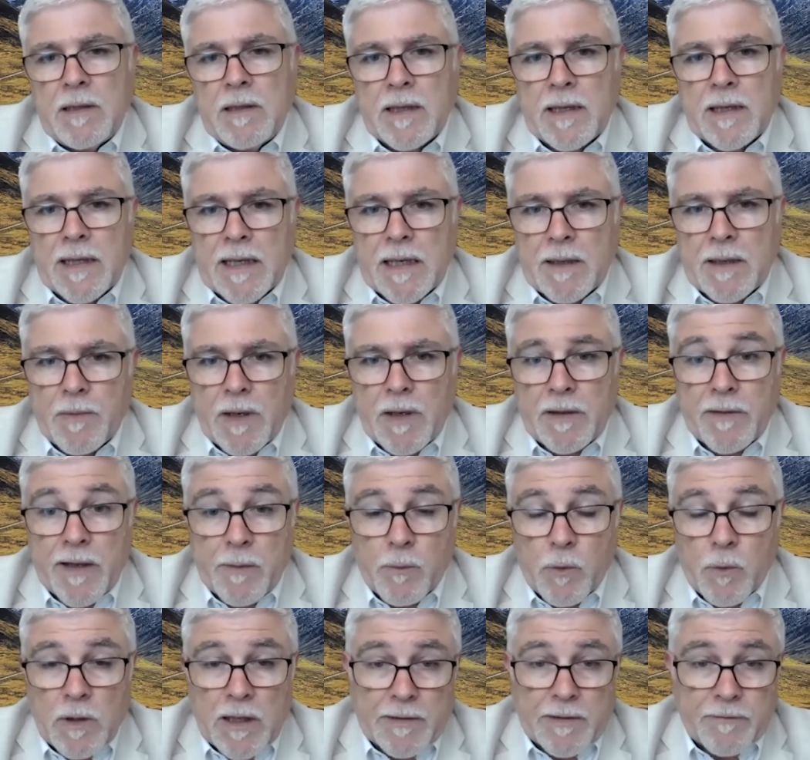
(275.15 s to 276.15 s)
Um, and
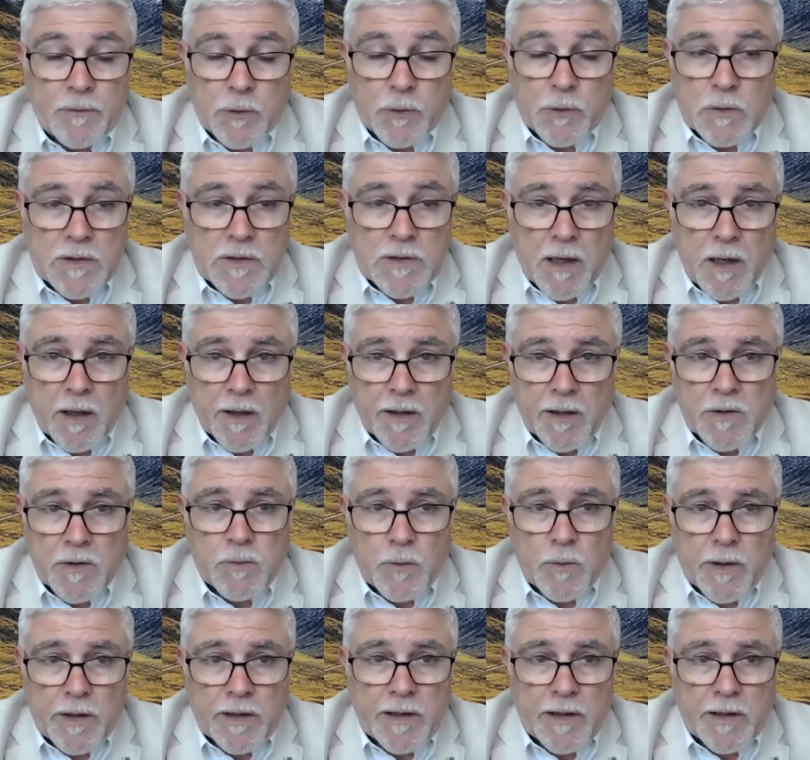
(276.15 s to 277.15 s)
then we'll have drill
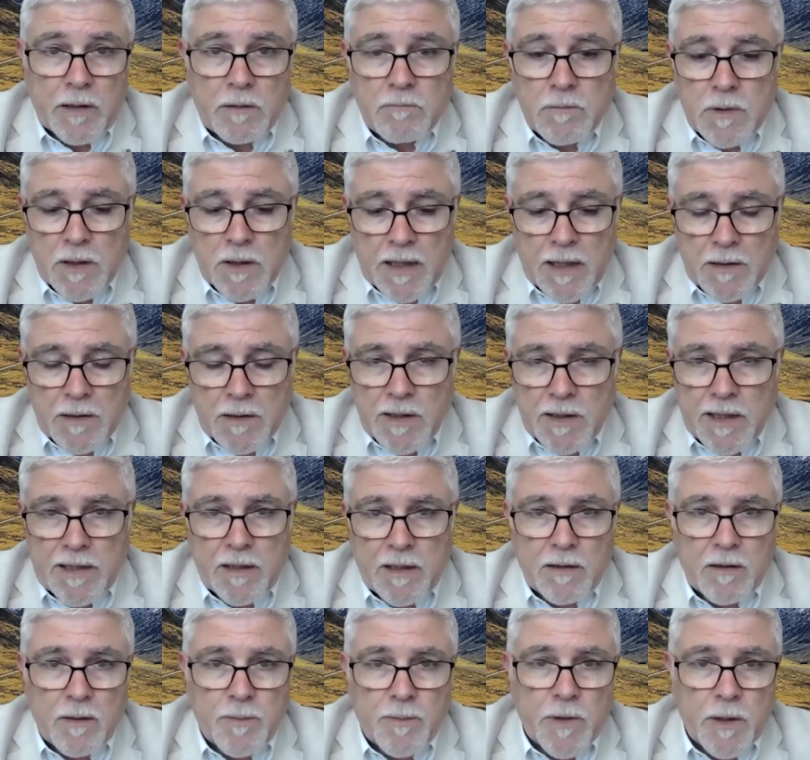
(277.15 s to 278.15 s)
targets ready to get
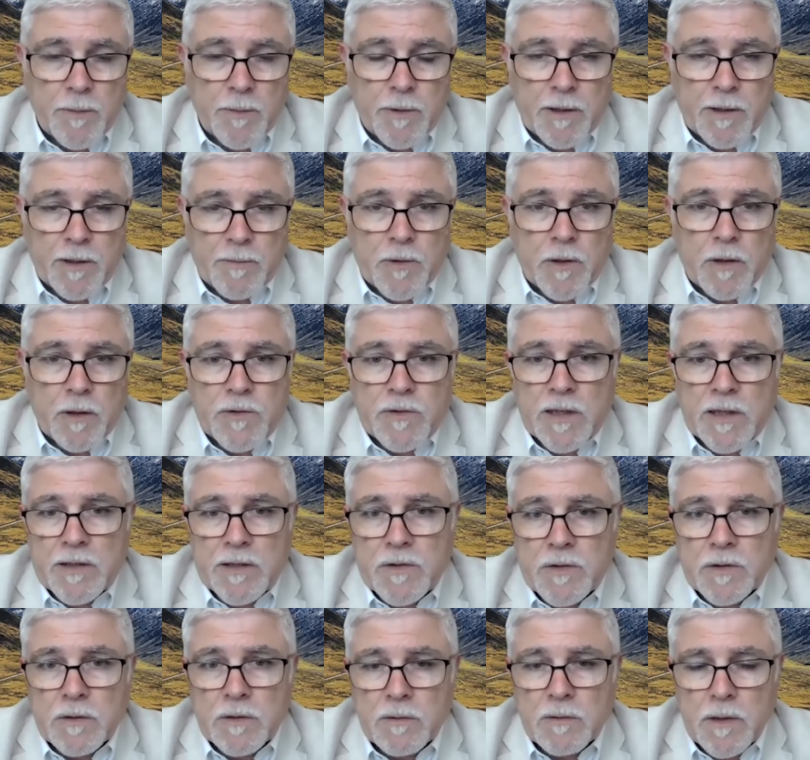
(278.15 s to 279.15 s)
in the permitting
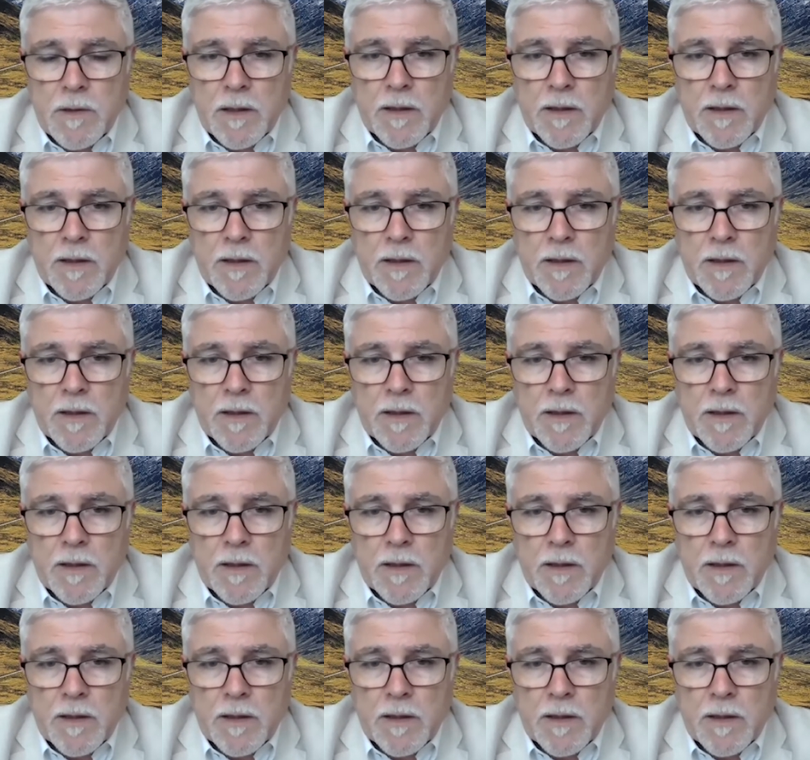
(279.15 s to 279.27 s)
process and,